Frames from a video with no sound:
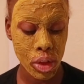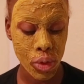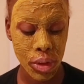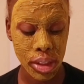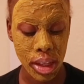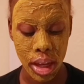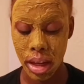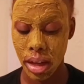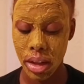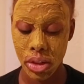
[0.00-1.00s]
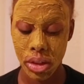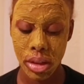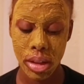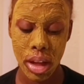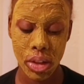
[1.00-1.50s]
to treat skin
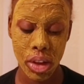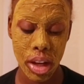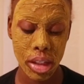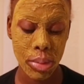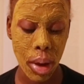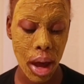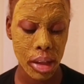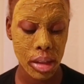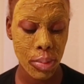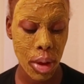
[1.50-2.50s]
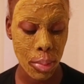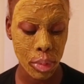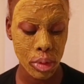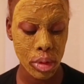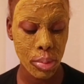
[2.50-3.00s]
conditions such as spots,
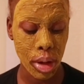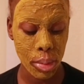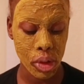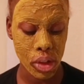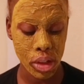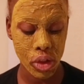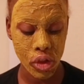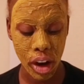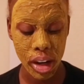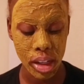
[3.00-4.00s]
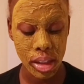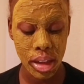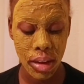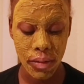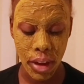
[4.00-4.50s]
pimples, blemishes, dryness,
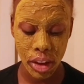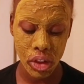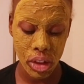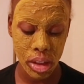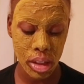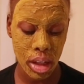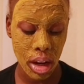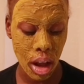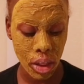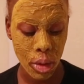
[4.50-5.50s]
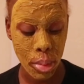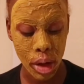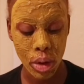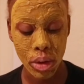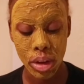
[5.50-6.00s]
infections, and other
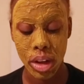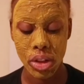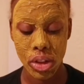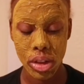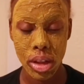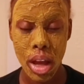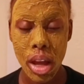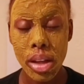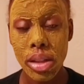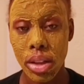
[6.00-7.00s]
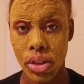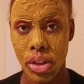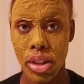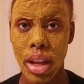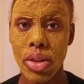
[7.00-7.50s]
medical conditions such
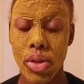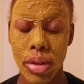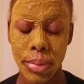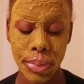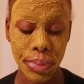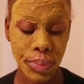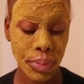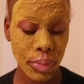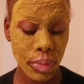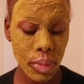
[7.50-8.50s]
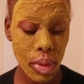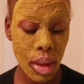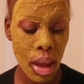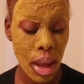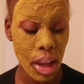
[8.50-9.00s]
as dandruff
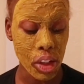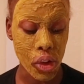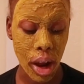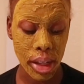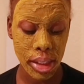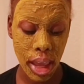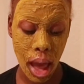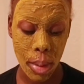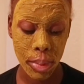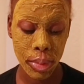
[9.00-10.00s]
and dry scalp.